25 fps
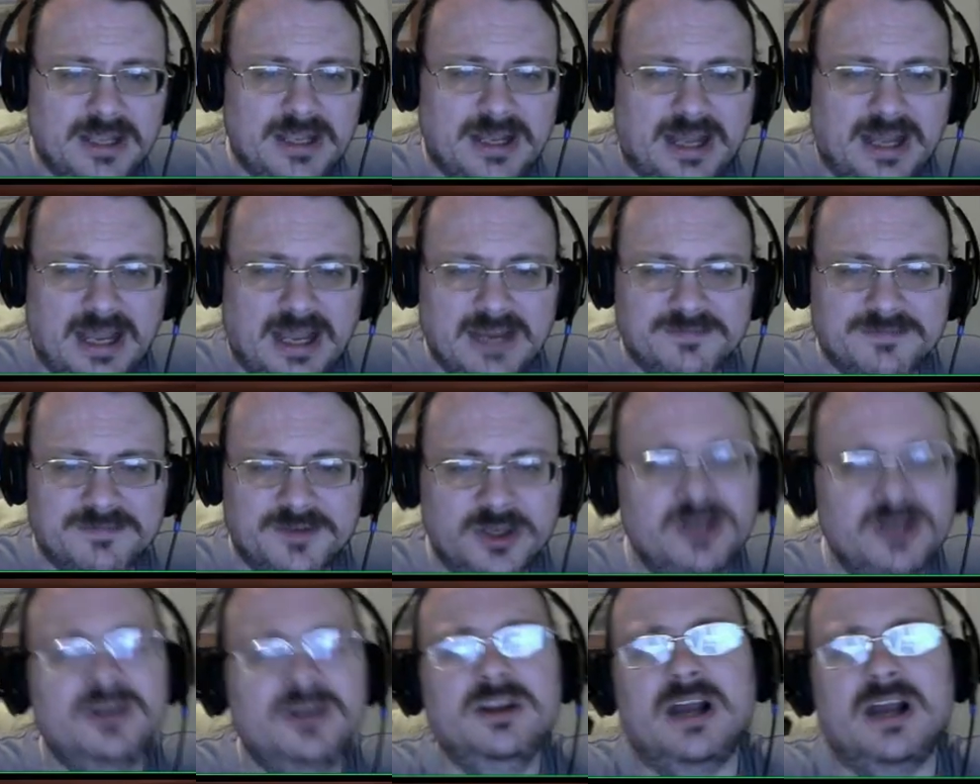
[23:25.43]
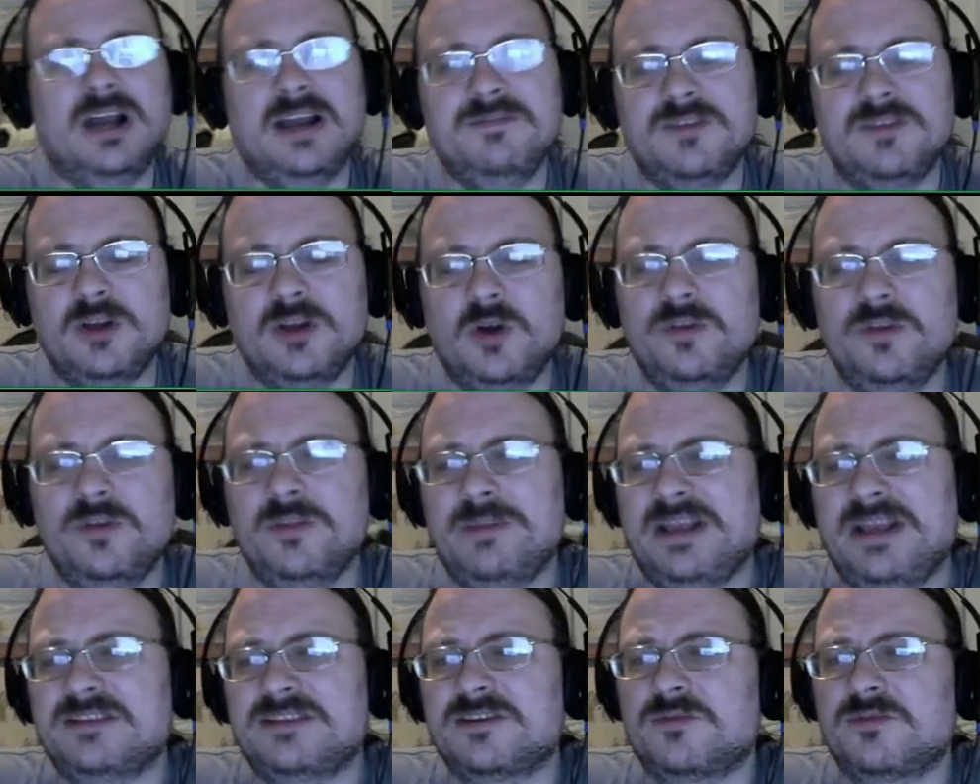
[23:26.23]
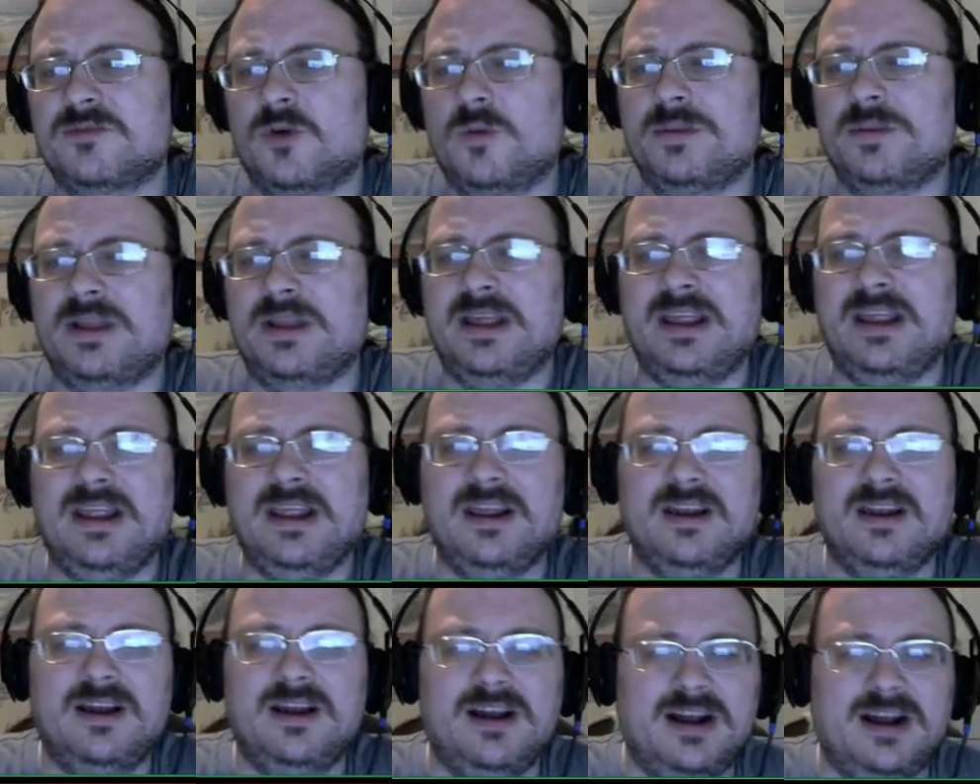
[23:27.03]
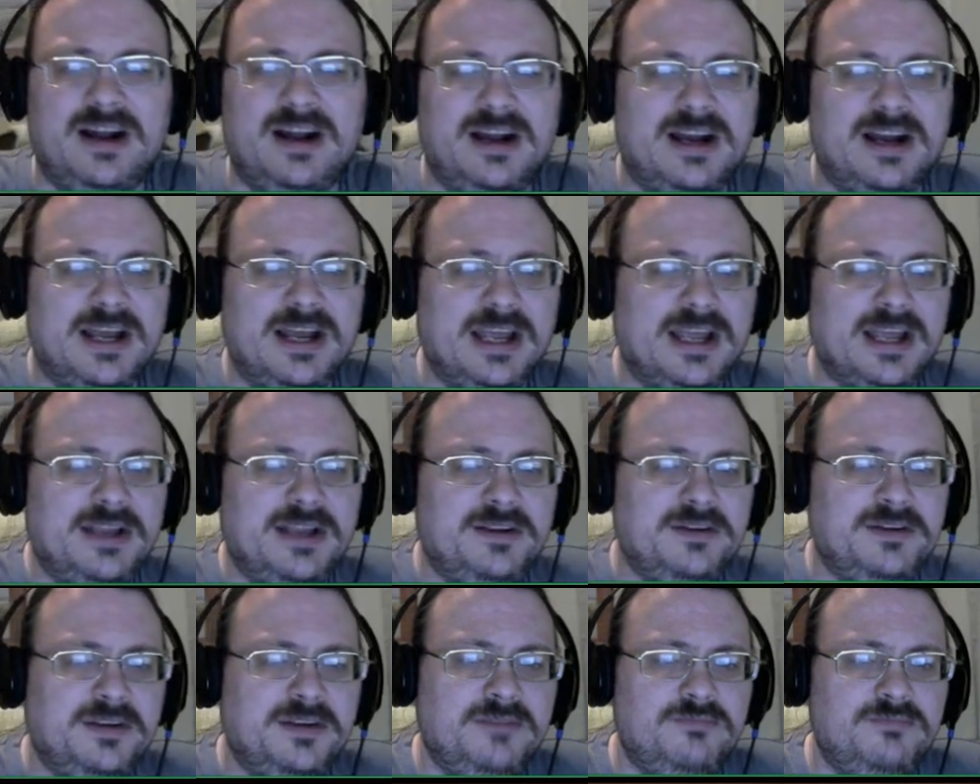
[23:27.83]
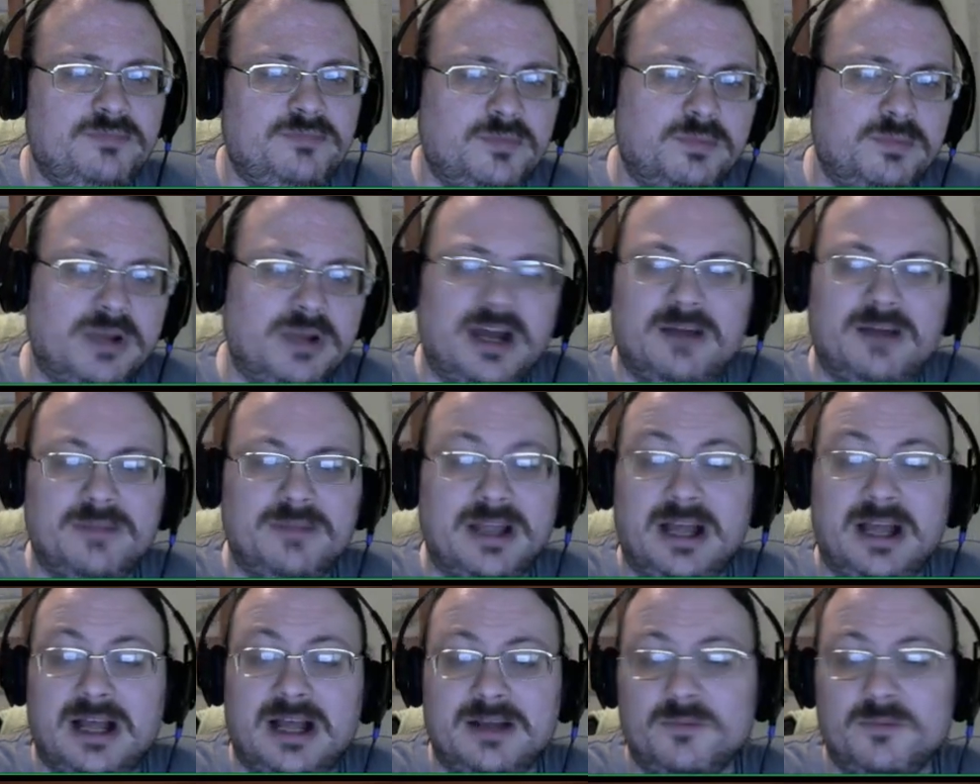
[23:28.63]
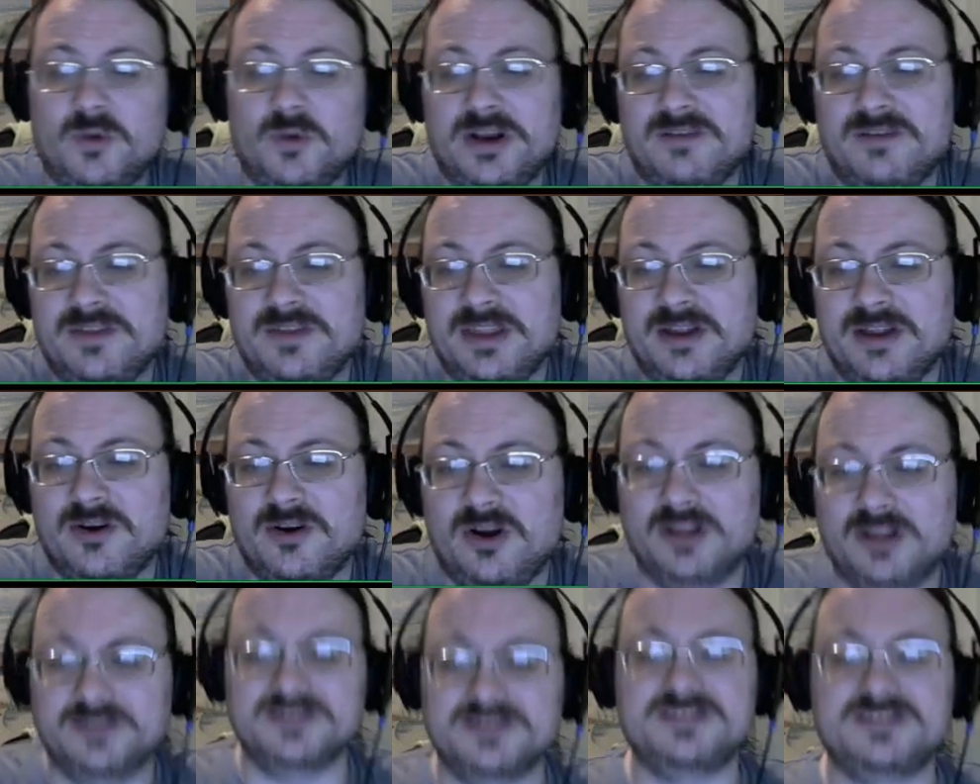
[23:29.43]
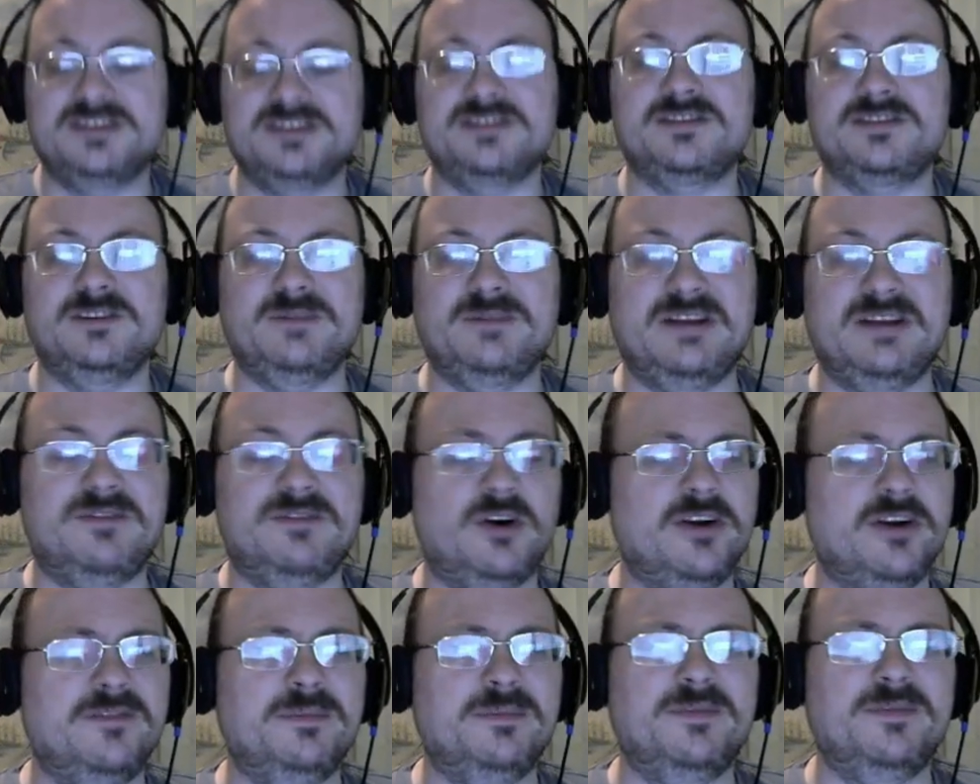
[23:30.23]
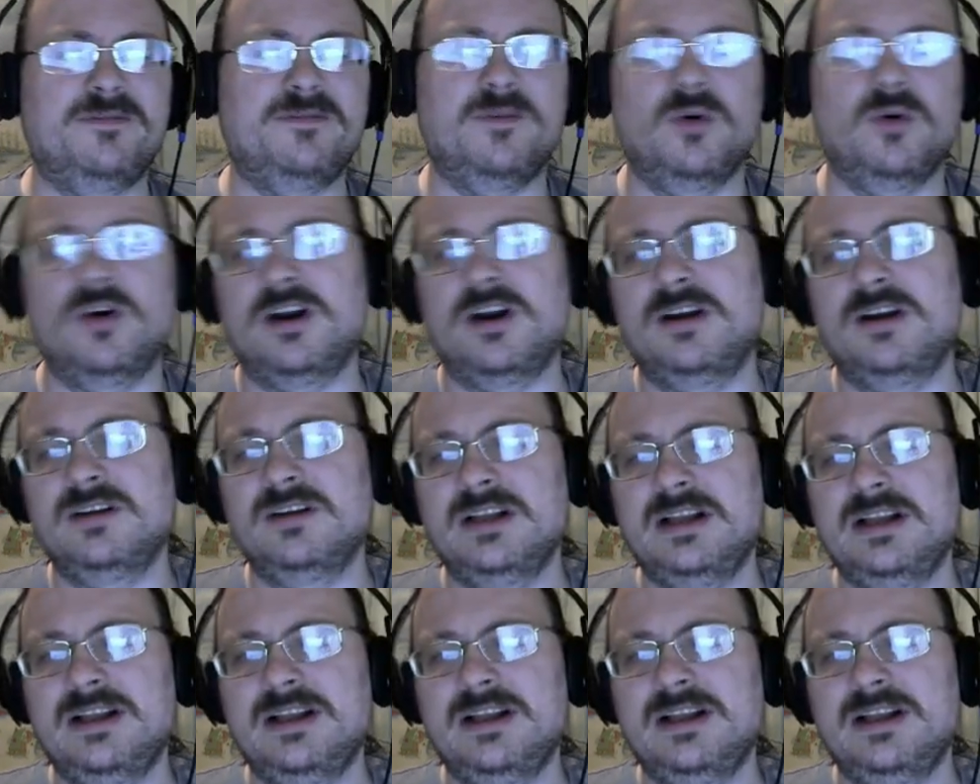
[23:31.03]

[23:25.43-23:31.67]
I've known the basic role-playing, blah, blah, whatever they call it, system. I've heard of it before.